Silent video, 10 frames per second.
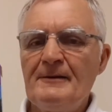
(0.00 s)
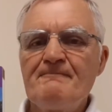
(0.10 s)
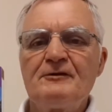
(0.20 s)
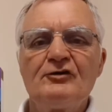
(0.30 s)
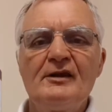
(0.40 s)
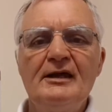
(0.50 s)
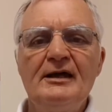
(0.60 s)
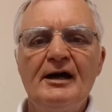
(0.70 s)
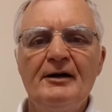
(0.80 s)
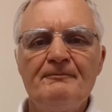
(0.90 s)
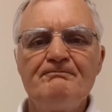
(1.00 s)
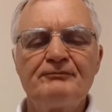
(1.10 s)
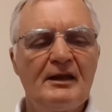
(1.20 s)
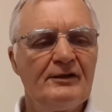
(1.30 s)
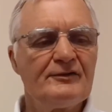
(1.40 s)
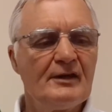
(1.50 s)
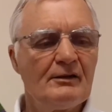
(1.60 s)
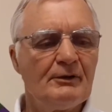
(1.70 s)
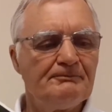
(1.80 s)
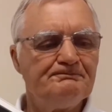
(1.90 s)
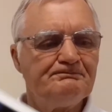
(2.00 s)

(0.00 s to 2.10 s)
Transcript: So there you go. Here's another one.